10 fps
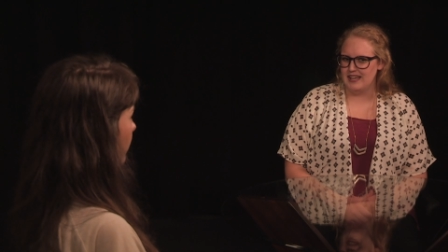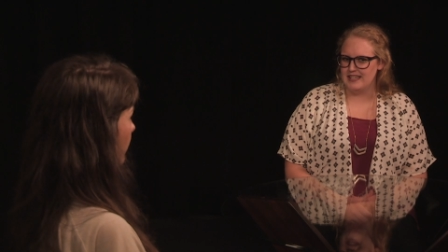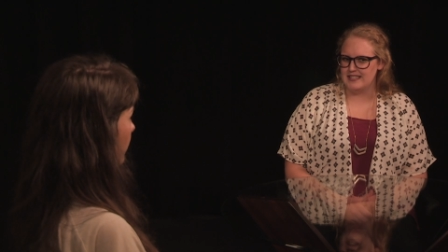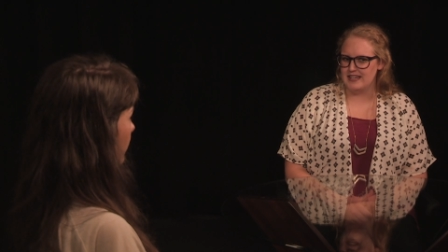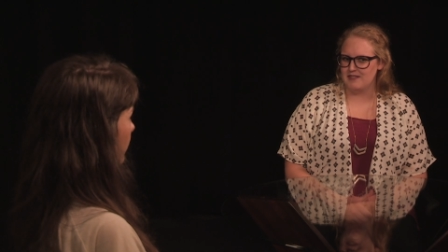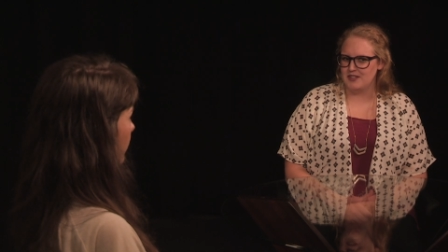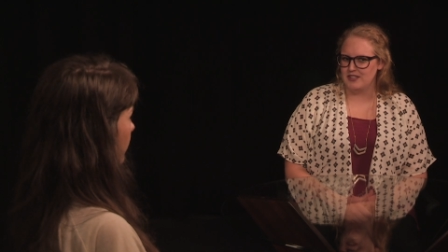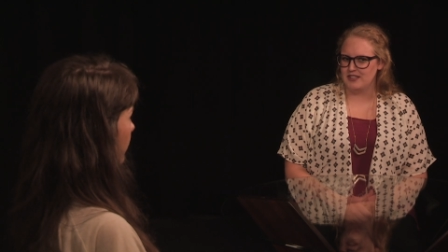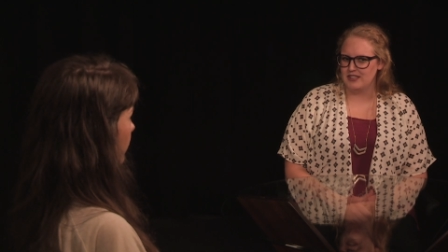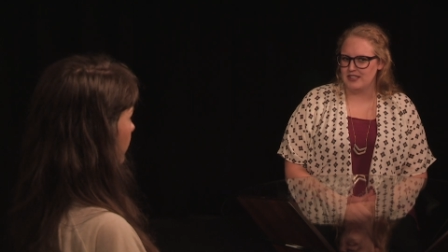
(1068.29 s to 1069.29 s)
is it
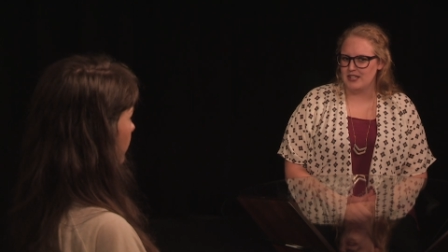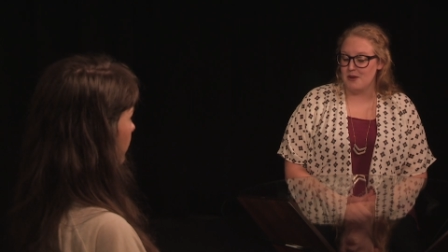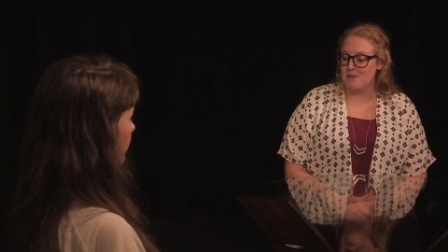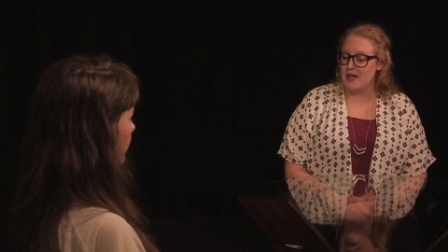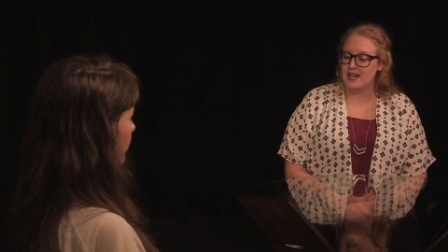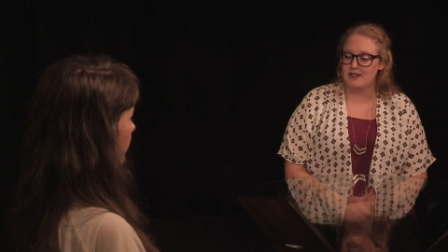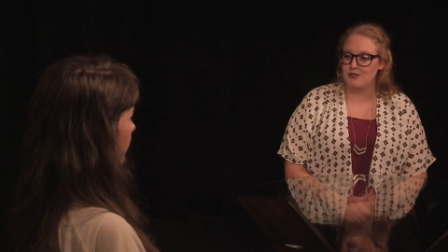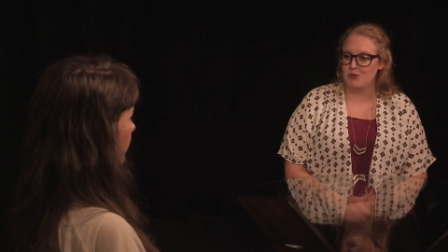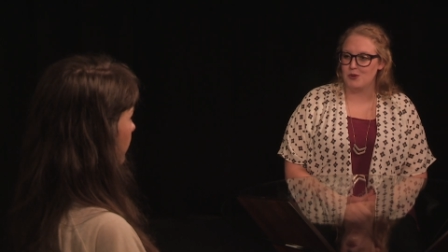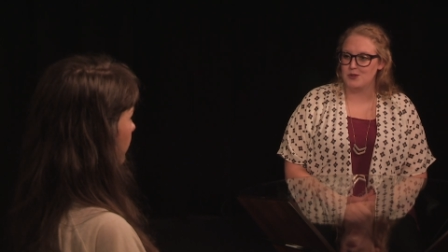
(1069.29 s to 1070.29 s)
ever
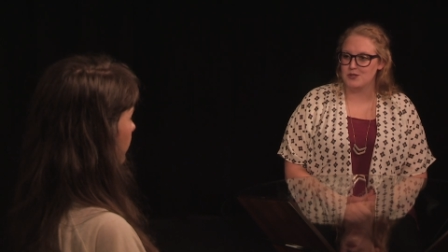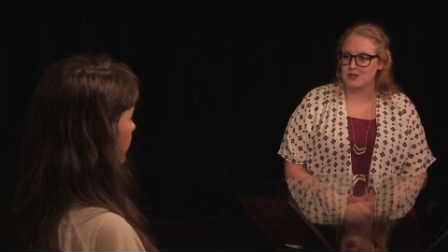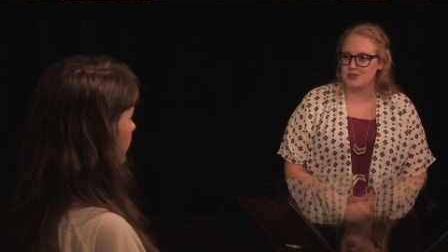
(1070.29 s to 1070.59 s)
competitive almost,